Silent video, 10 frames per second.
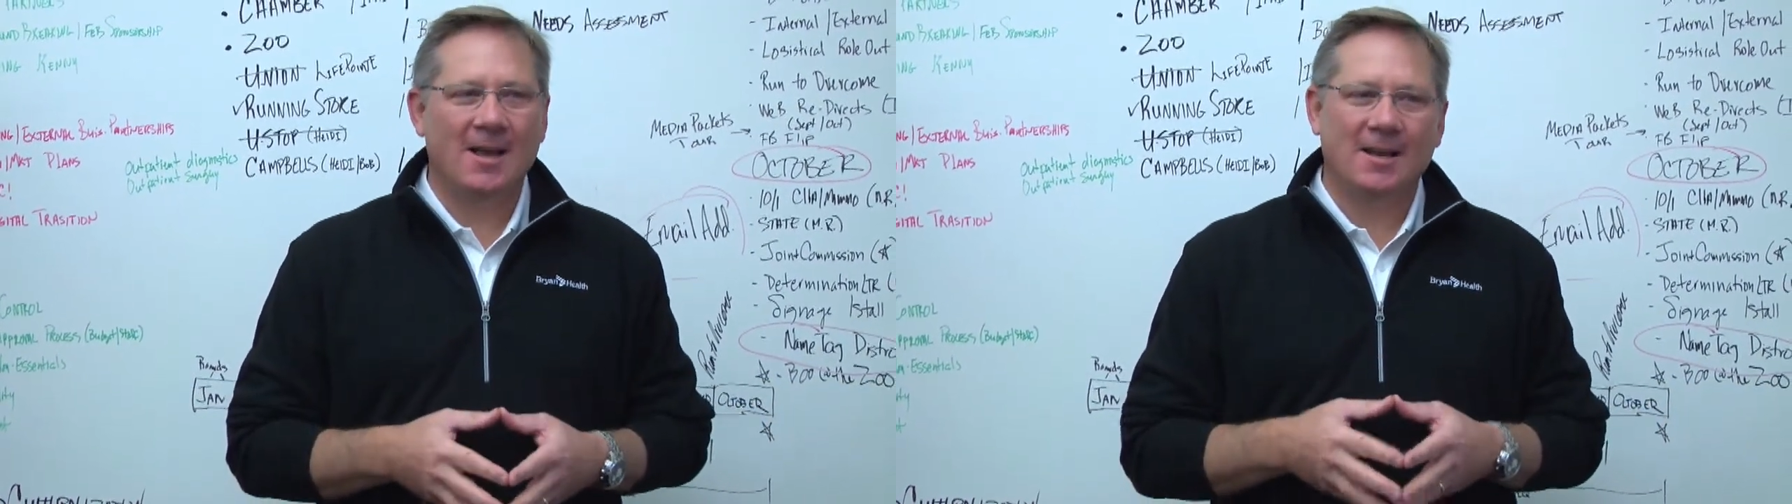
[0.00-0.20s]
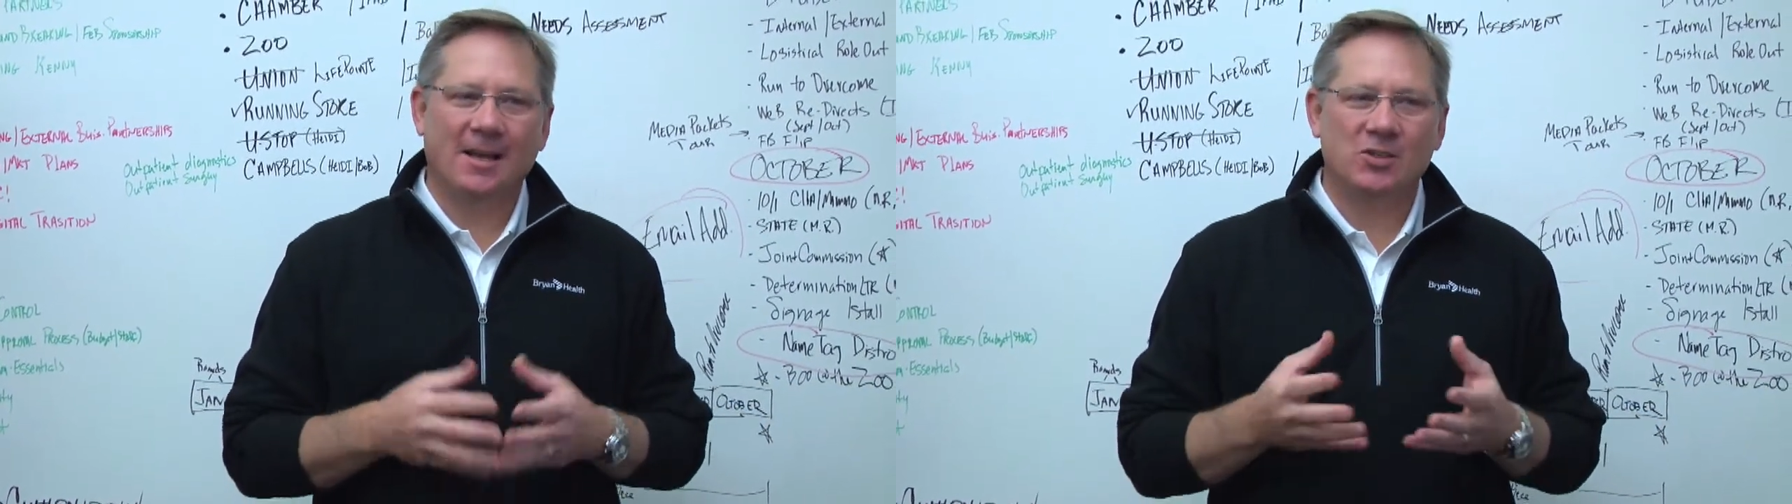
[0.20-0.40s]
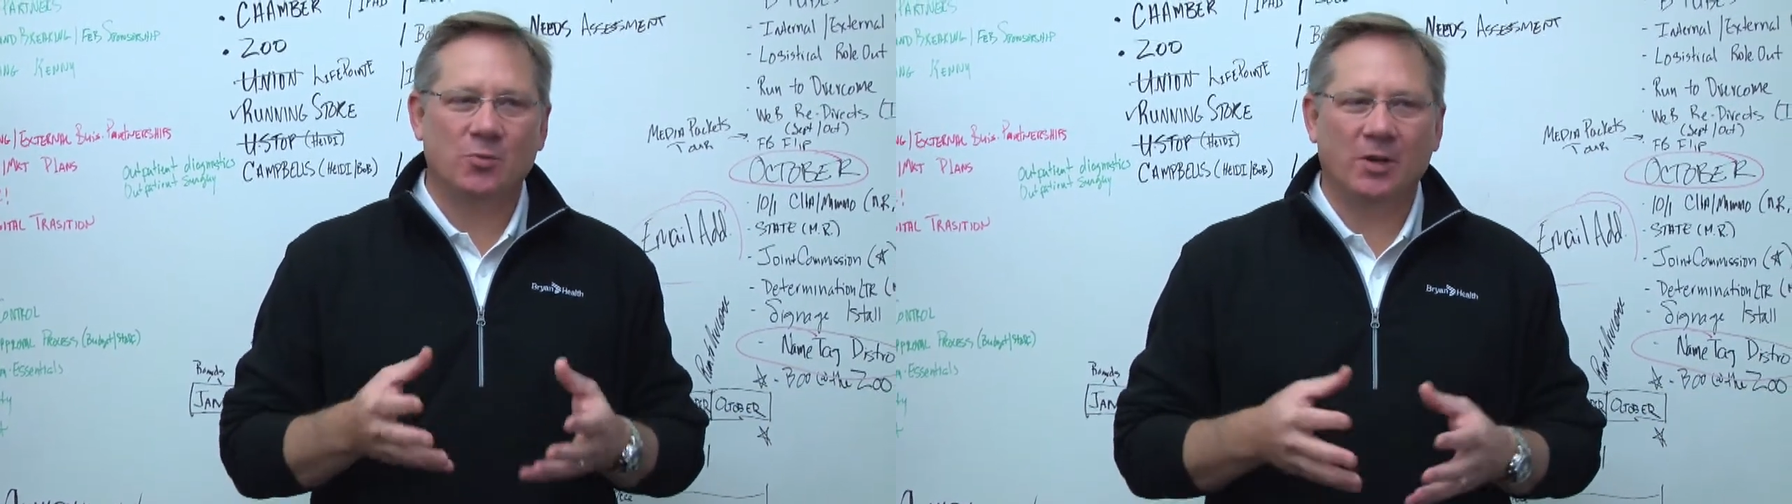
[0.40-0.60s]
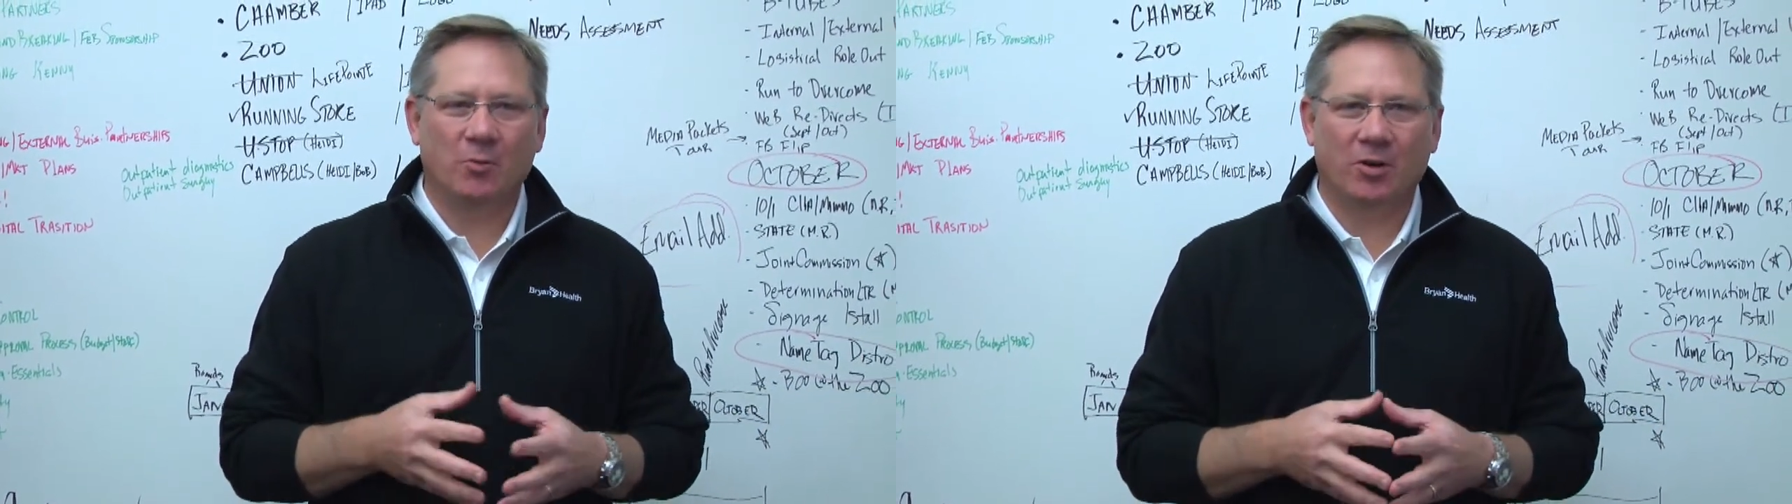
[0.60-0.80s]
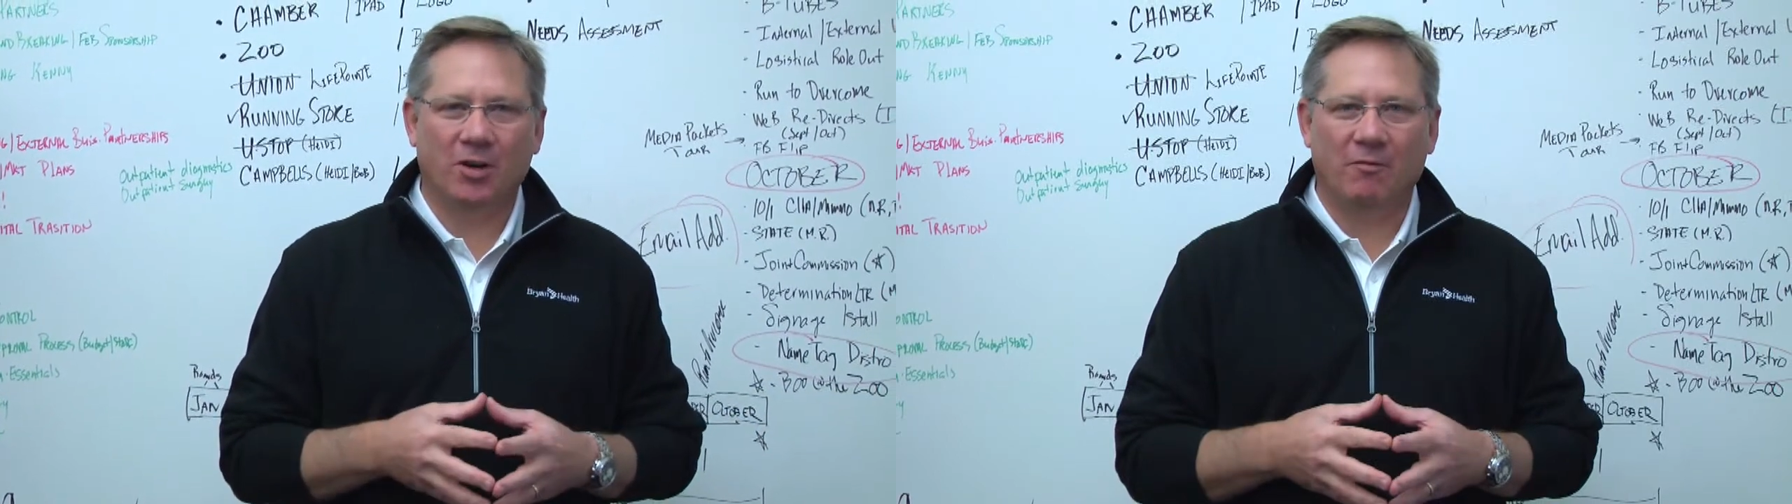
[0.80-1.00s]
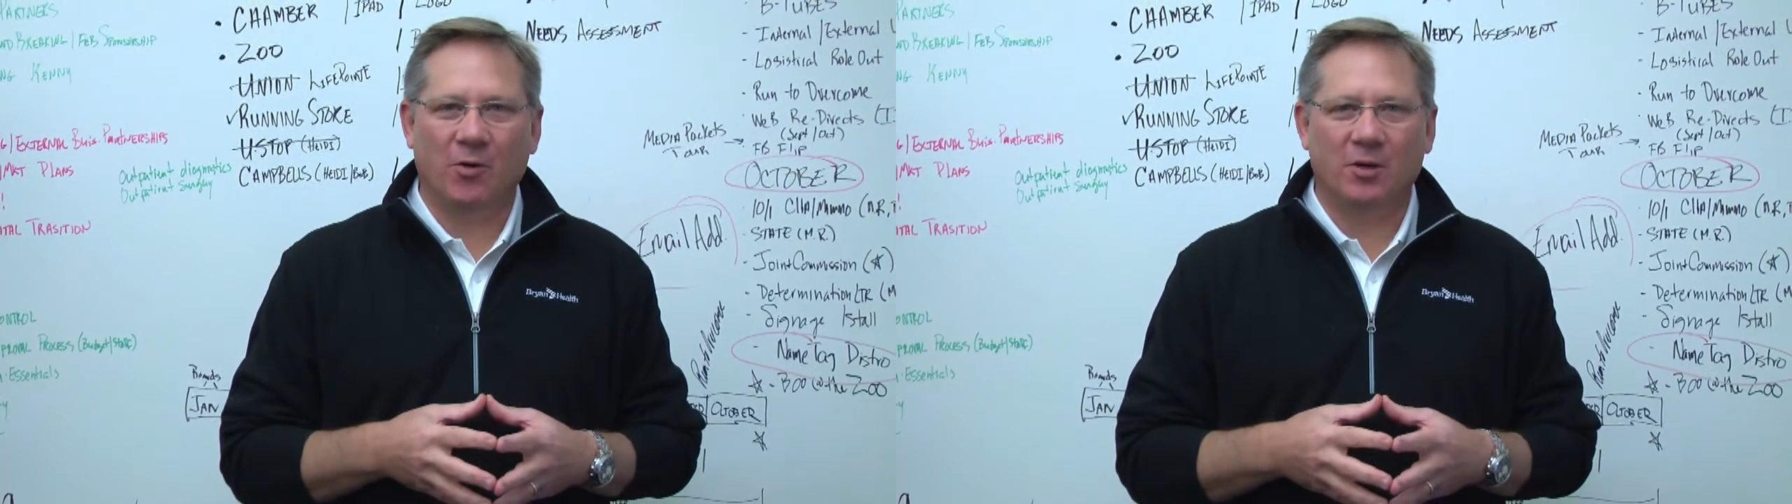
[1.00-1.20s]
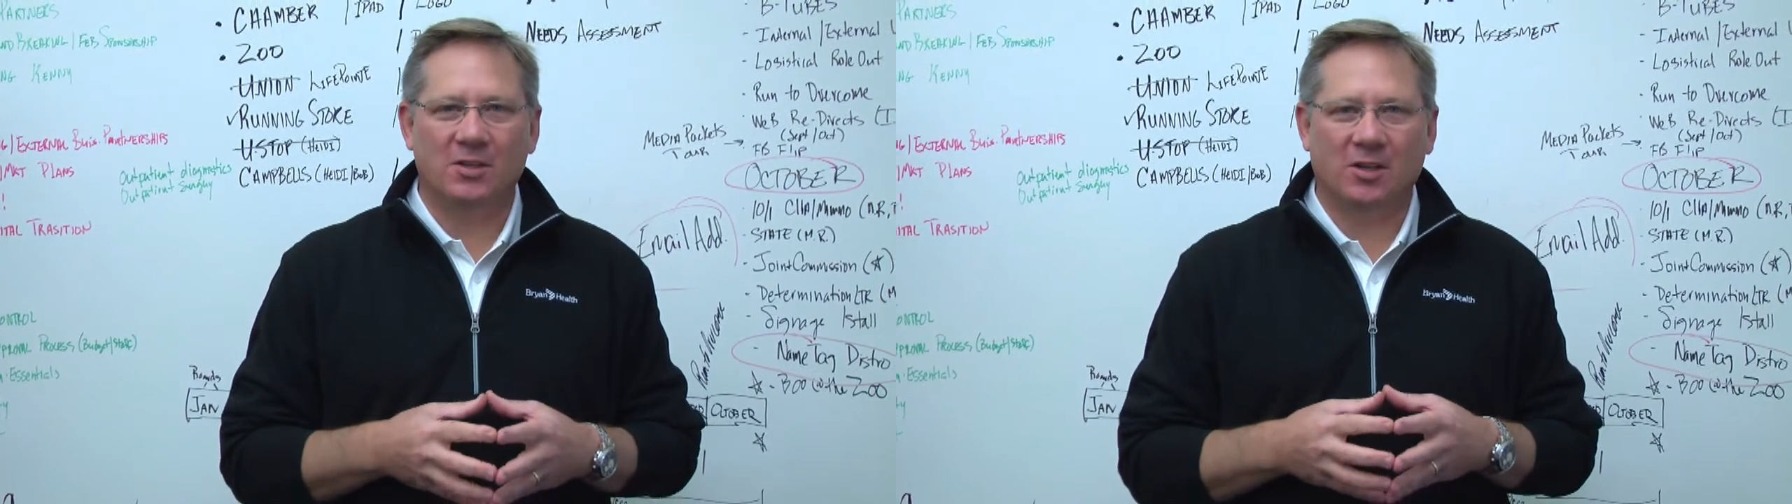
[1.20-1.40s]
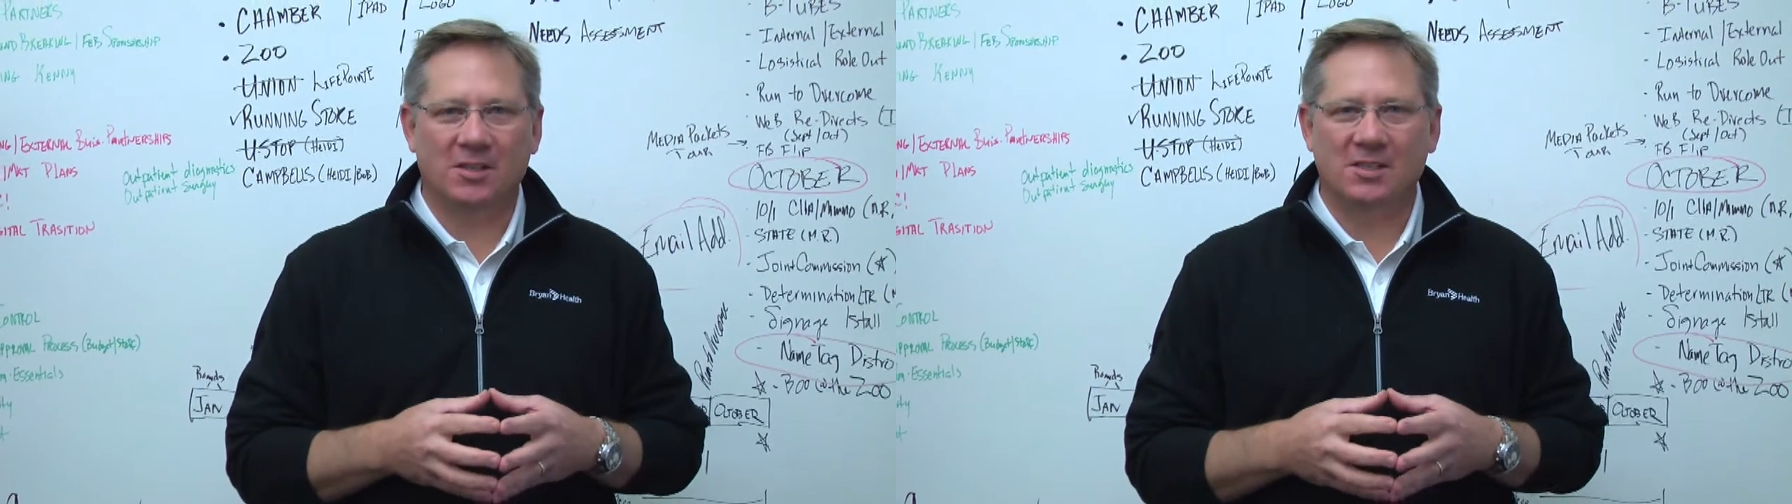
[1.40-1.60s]
Next week we're going to
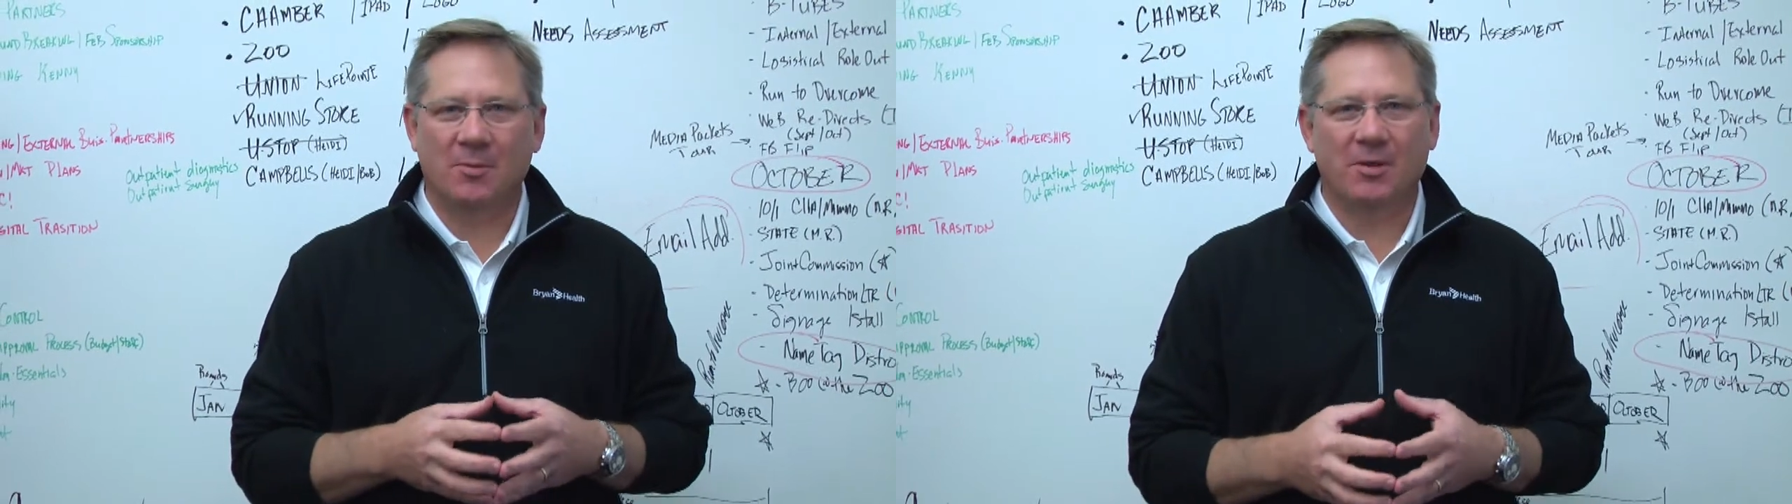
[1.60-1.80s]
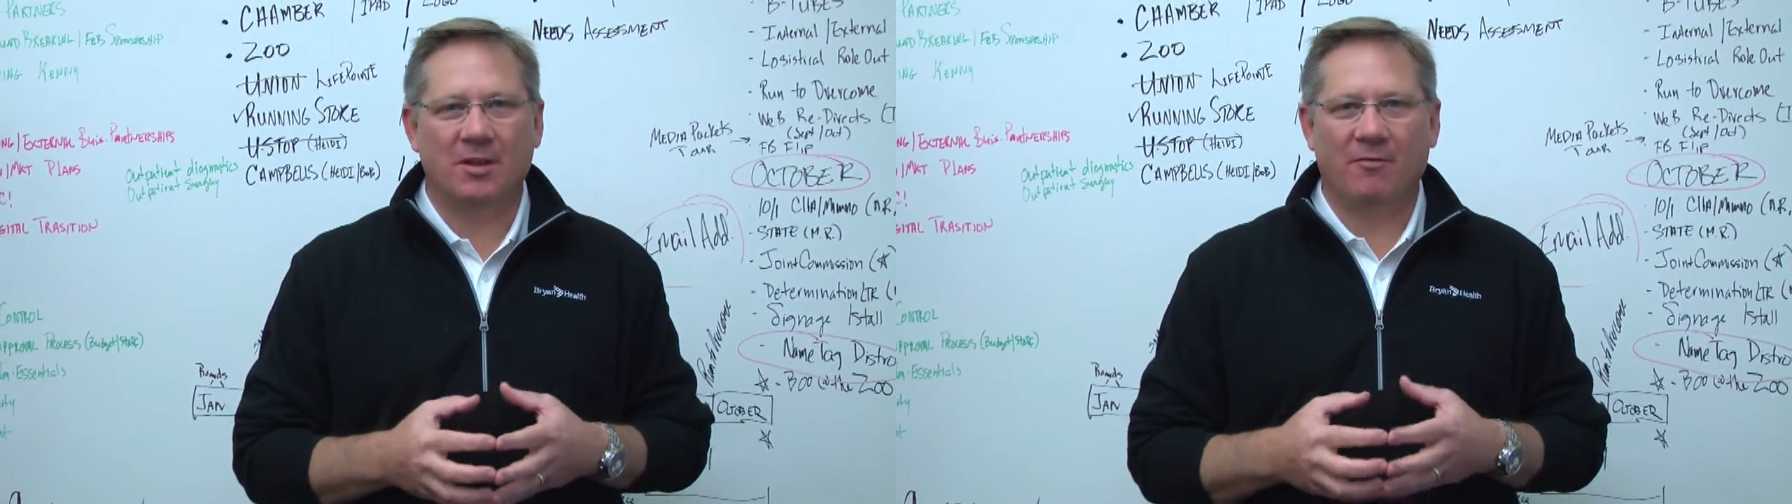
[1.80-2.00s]
focus on some of